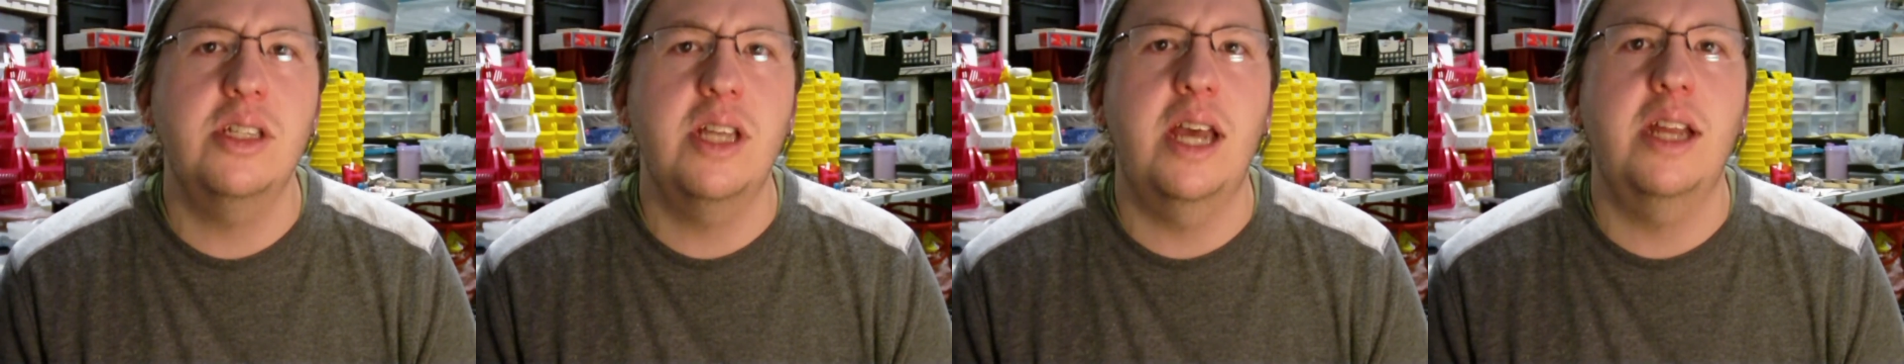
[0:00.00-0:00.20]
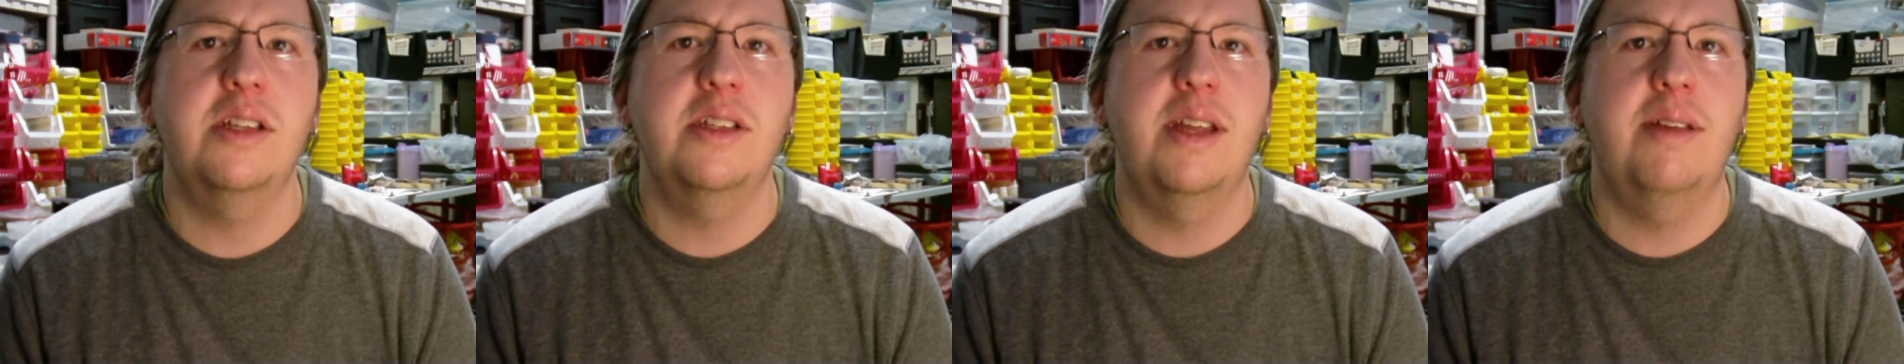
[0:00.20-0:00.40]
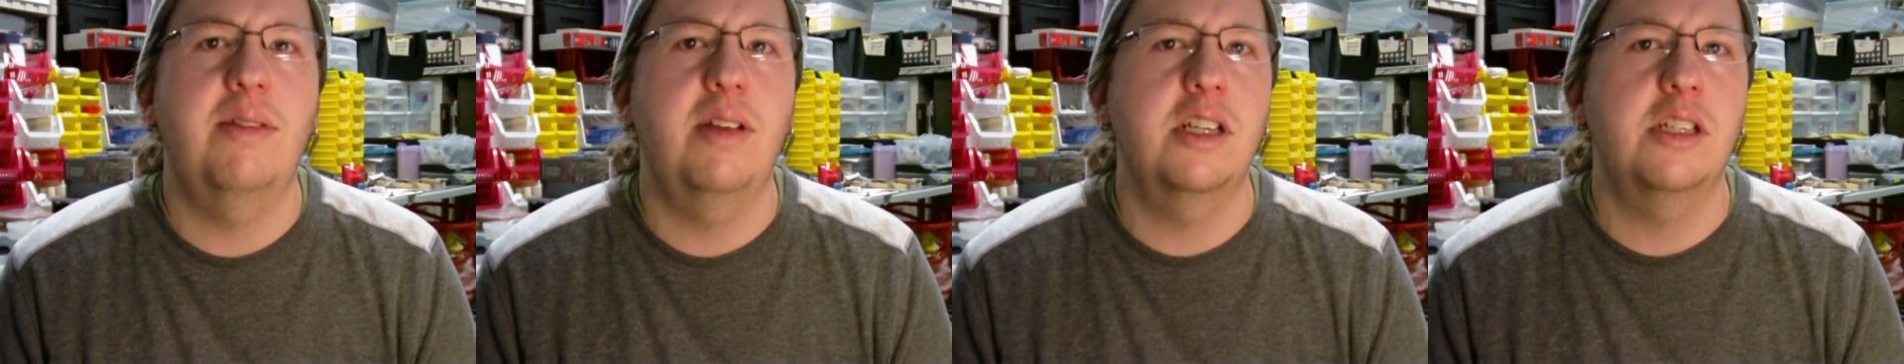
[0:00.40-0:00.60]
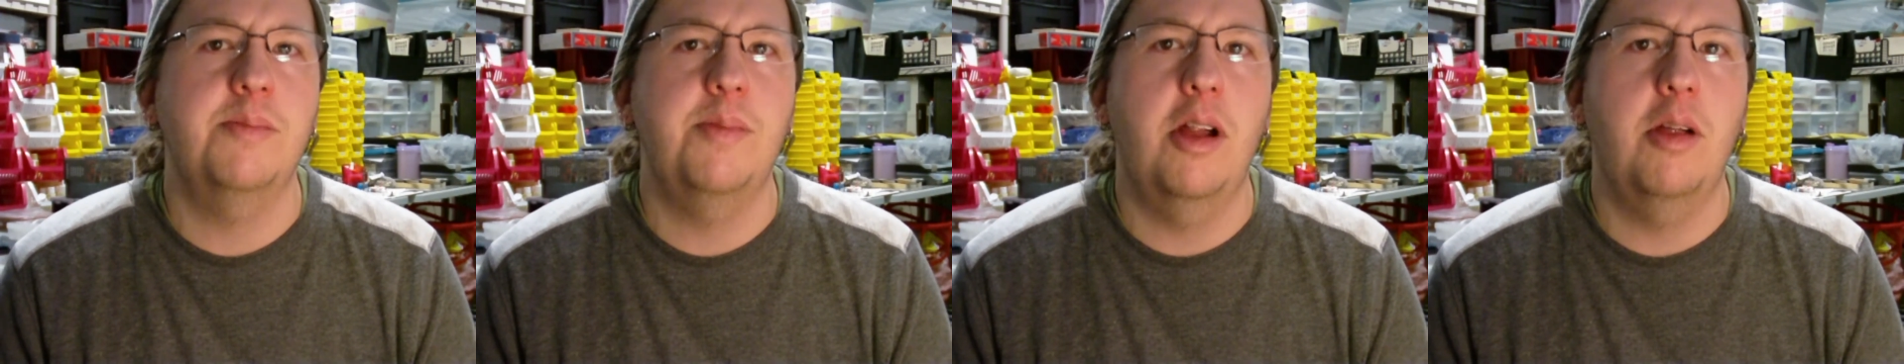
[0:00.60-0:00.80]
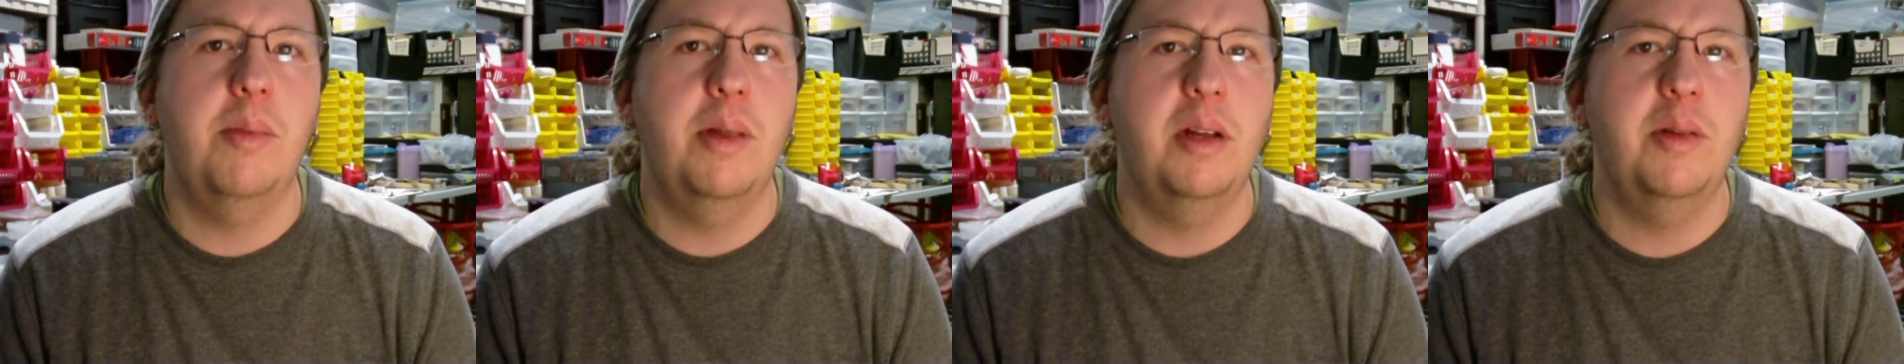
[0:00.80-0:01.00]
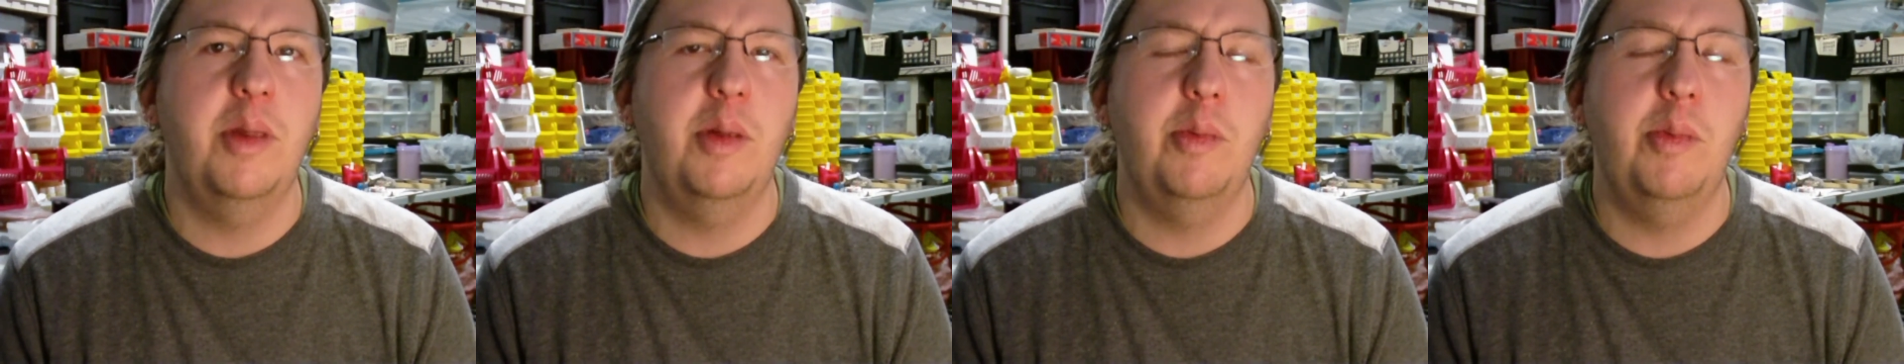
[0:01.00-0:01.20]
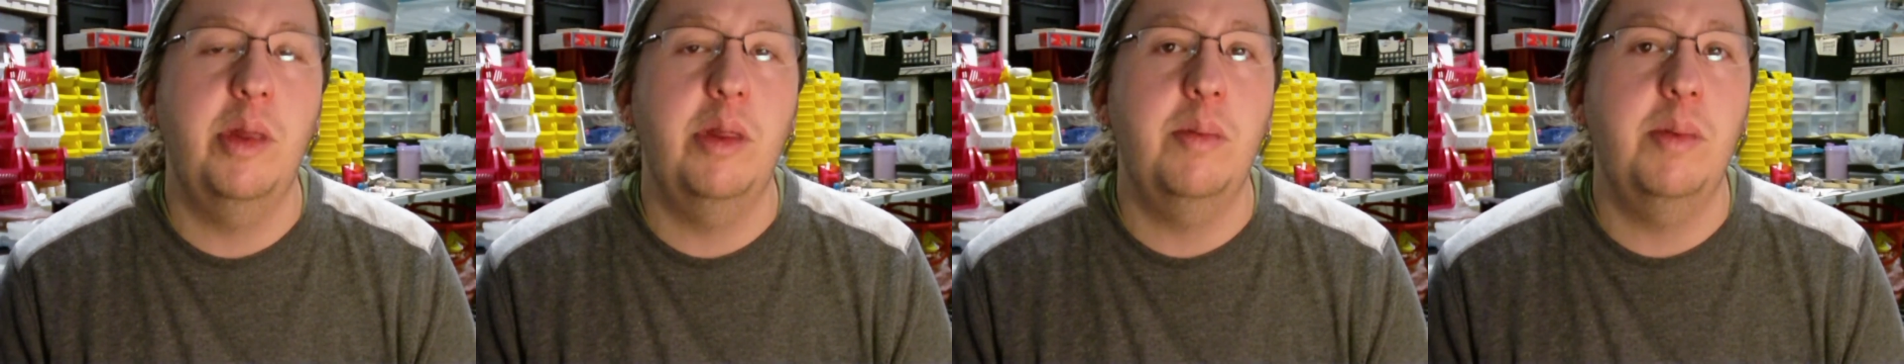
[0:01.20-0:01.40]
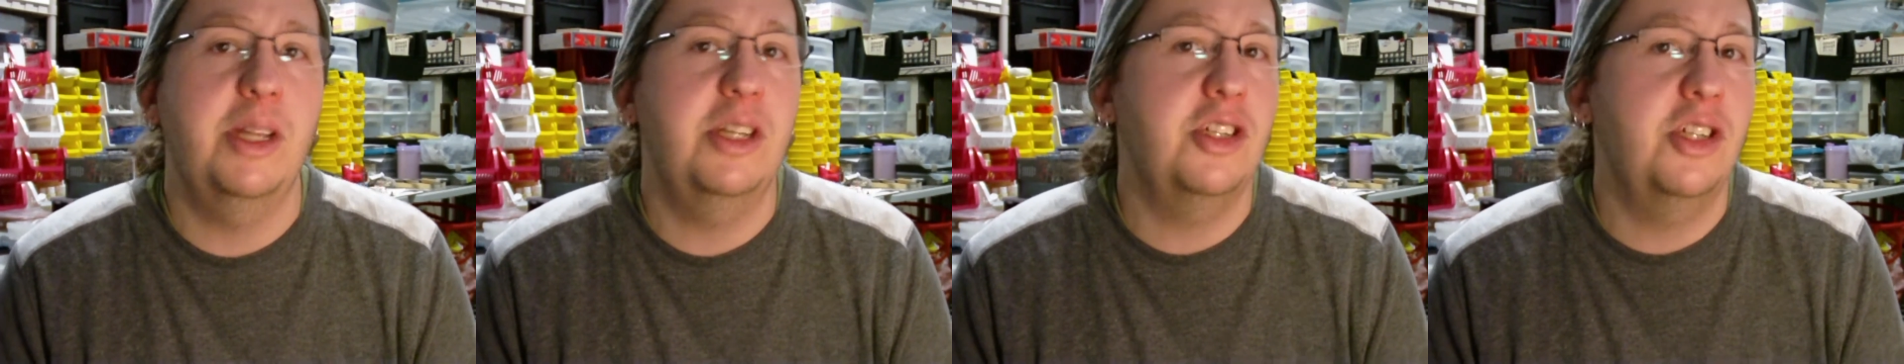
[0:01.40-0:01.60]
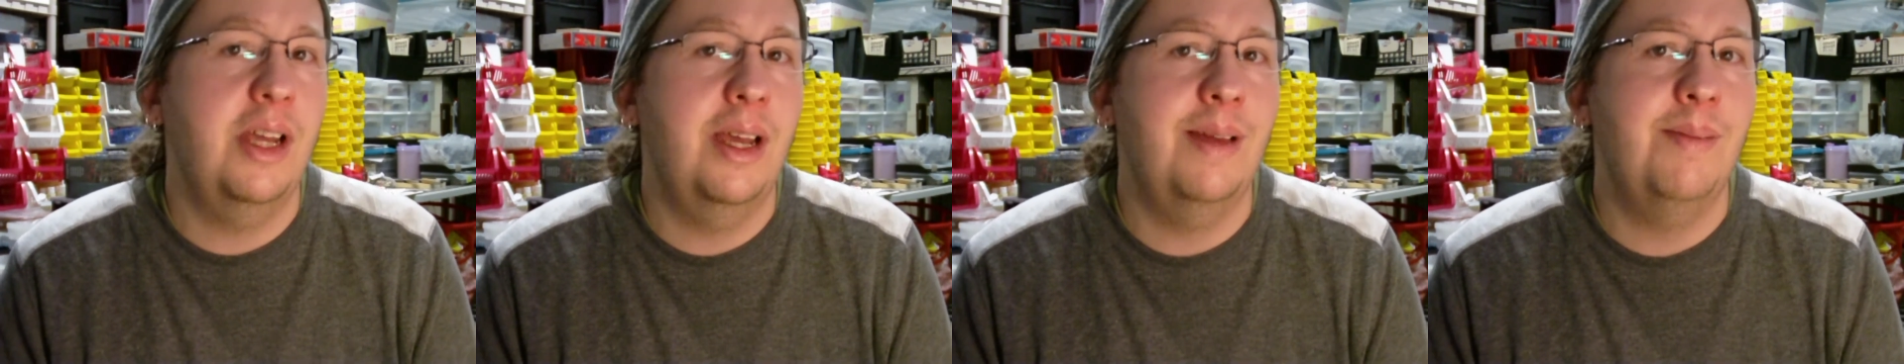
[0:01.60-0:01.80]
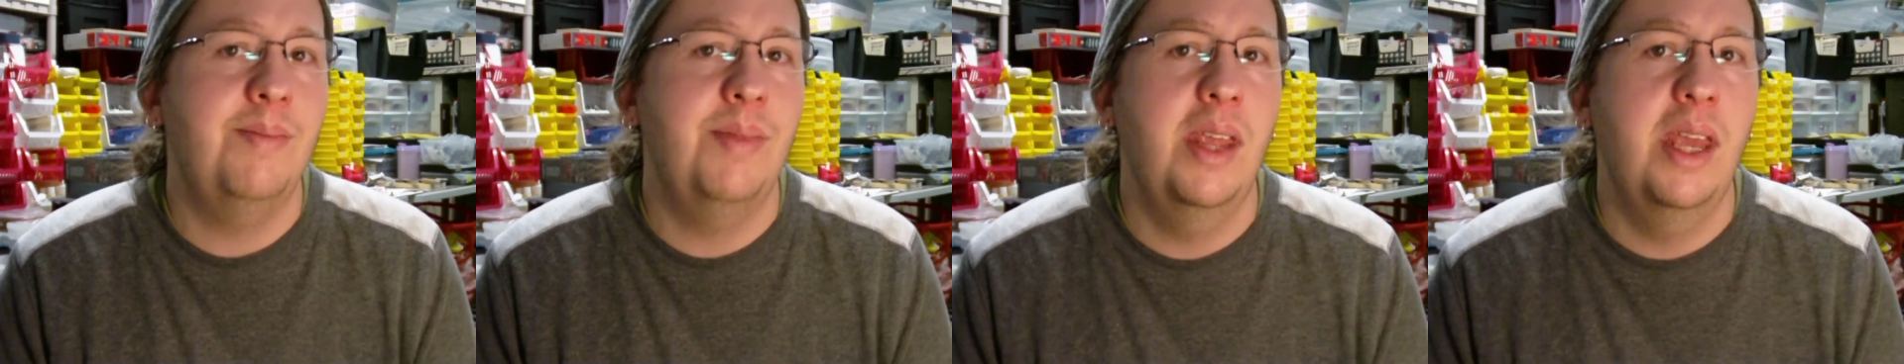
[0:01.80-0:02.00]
I just haven't experimented with it much yet.